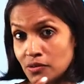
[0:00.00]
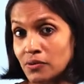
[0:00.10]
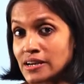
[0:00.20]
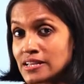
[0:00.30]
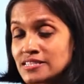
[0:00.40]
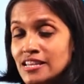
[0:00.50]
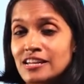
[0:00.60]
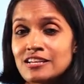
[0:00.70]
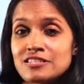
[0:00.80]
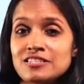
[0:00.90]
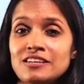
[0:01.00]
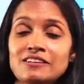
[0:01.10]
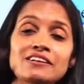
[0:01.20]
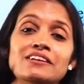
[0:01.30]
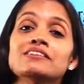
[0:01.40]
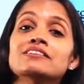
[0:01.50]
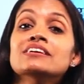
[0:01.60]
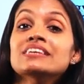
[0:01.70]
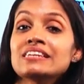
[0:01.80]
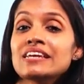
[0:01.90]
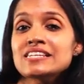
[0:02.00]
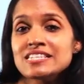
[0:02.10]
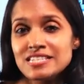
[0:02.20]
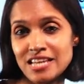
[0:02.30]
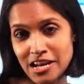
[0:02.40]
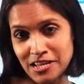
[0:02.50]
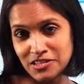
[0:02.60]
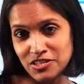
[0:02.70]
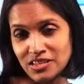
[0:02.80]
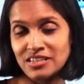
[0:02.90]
what is the energy, children? Kinetic energy.